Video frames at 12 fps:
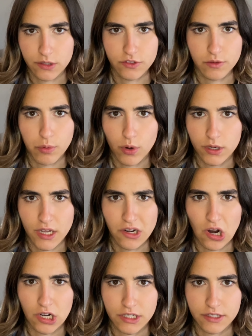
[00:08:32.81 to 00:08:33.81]
supported
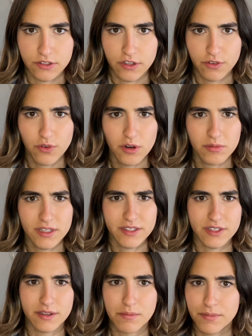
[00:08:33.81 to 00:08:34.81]
artistic formalism,